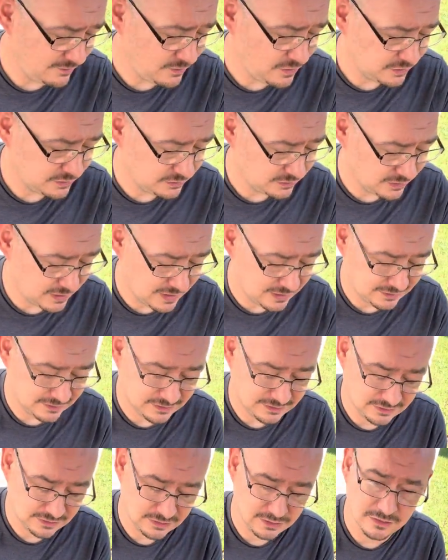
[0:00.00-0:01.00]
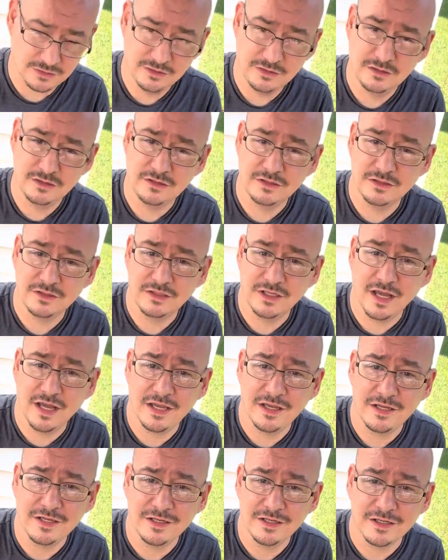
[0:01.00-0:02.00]
also got this little guy
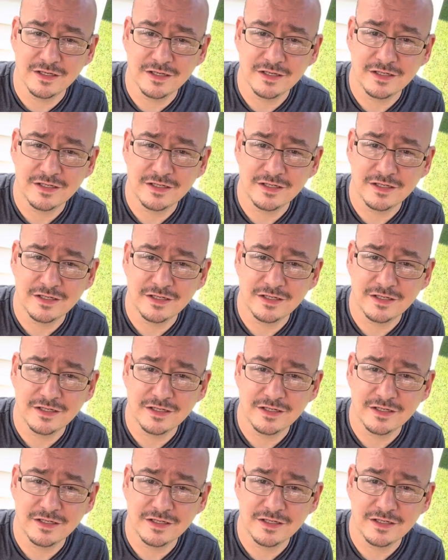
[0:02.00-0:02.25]
here.